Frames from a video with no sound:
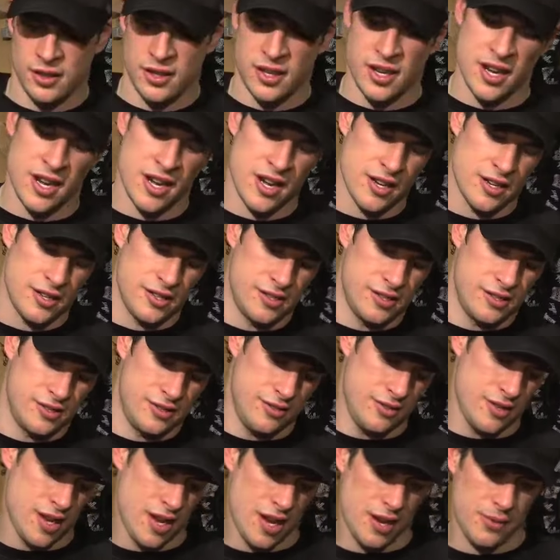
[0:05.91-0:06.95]
Yeah,
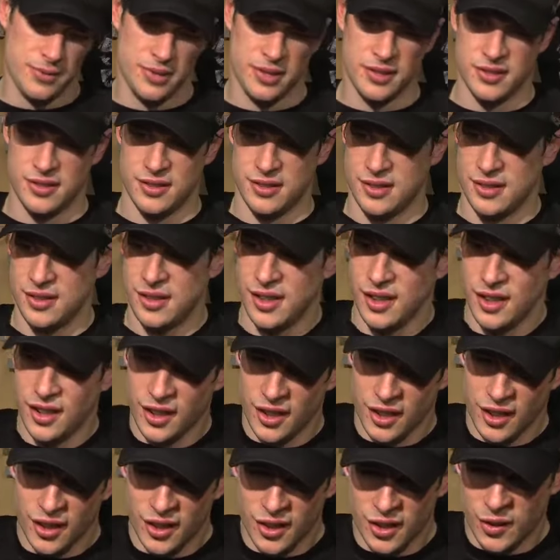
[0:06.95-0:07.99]
I mean,
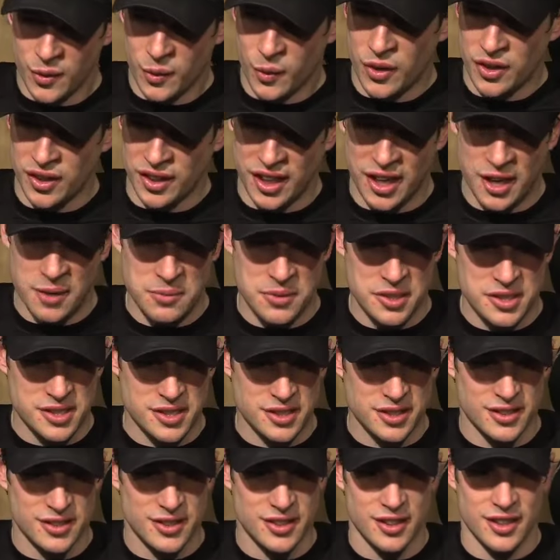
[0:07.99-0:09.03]
one game
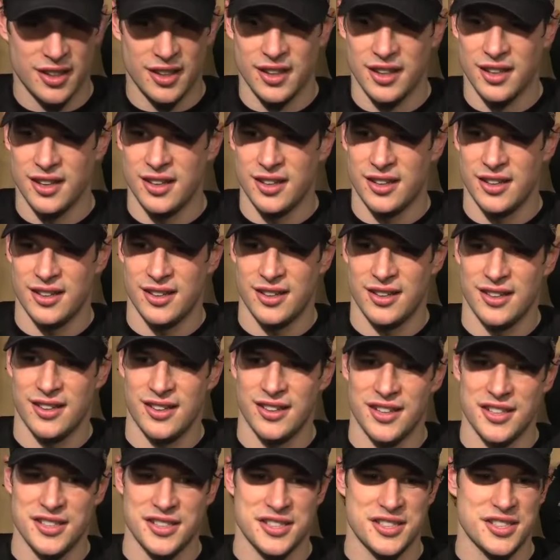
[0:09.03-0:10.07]
doesn't
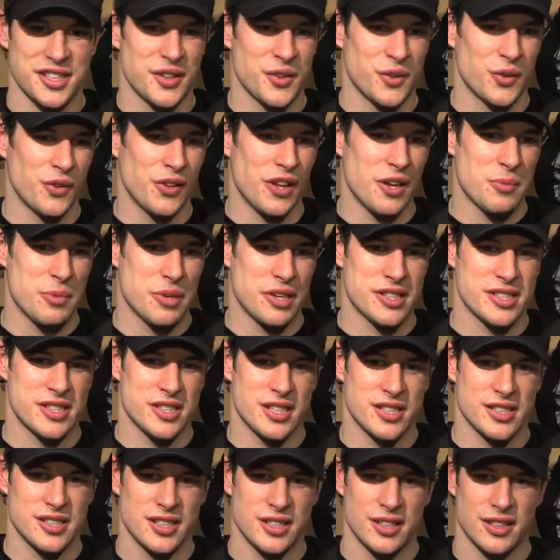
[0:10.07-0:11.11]
say a whole lot, but it's
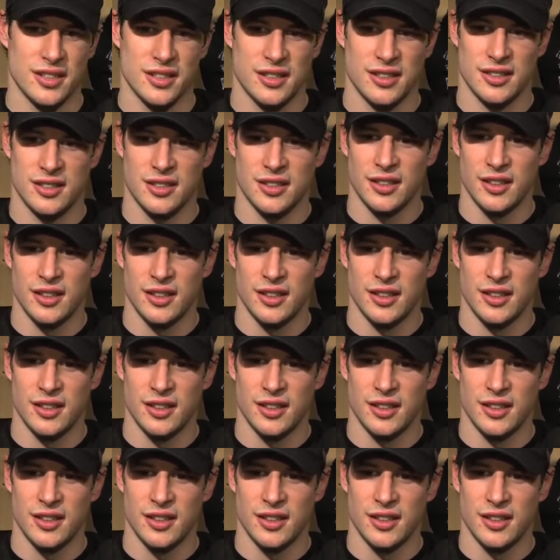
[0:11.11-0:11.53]
nice to,